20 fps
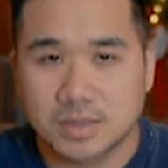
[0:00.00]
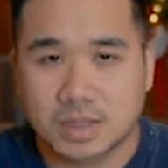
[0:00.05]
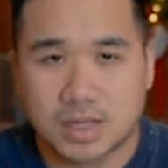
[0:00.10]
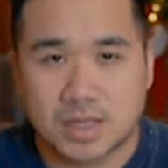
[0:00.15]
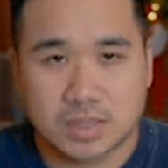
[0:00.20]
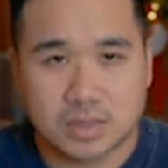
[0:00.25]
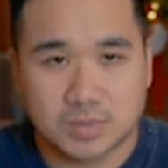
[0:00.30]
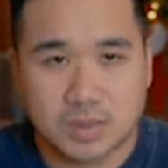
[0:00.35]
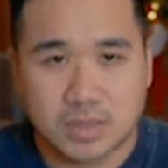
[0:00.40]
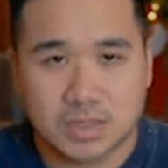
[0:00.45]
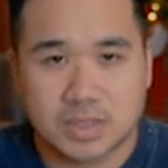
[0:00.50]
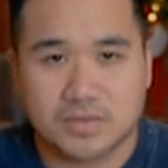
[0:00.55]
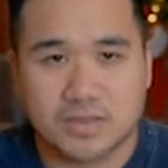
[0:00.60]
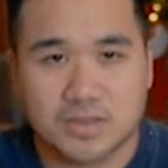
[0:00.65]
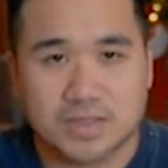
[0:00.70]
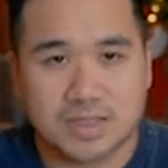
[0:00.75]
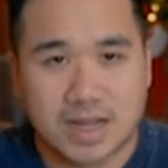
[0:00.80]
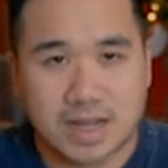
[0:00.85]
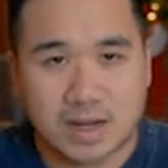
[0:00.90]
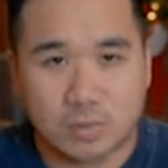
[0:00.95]
And especially if
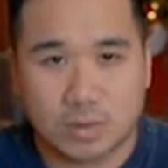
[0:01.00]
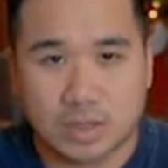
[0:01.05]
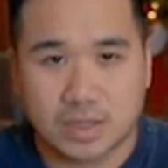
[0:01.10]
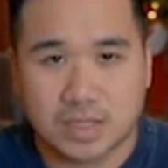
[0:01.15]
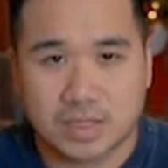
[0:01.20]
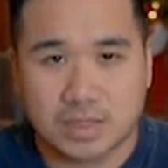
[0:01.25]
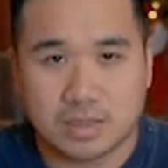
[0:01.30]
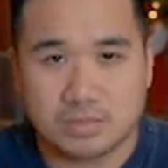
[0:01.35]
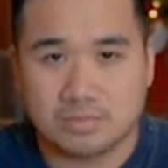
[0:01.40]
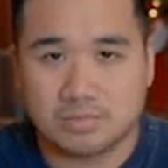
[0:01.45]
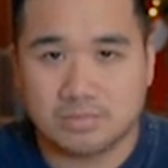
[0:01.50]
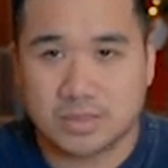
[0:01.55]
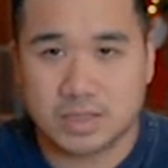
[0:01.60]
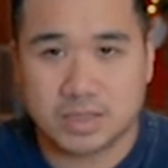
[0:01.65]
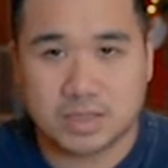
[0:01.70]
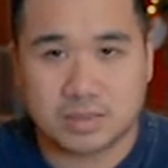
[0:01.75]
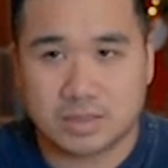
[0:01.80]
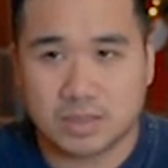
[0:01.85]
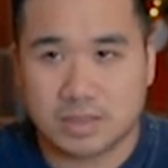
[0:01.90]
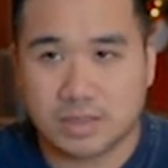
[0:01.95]
it's not working,
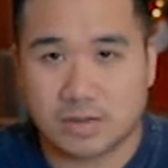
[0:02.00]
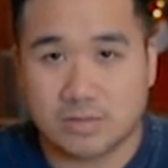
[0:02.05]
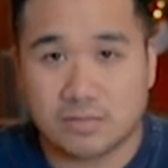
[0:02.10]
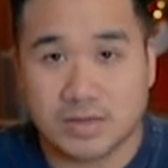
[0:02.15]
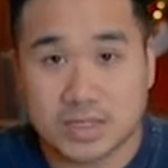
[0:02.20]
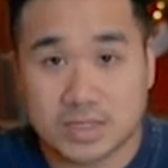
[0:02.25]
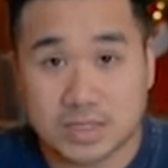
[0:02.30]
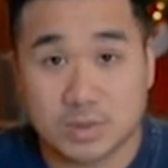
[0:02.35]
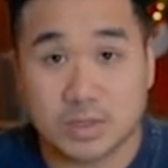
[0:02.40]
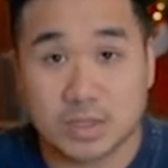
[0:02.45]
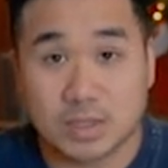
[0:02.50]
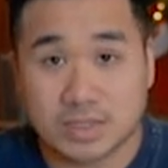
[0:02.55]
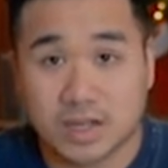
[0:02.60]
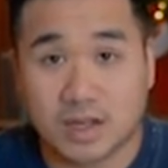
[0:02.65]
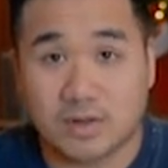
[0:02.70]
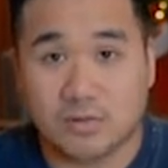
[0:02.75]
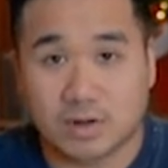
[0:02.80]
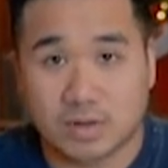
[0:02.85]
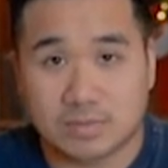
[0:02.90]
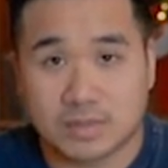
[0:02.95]
just fix it with the
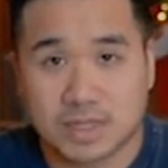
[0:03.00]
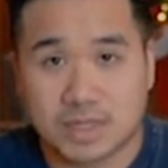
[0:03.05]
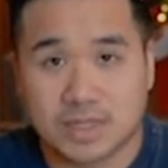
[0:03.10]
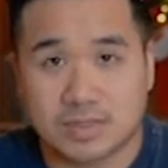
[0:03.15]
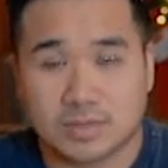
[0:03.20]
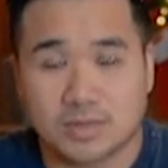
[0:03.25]
software update.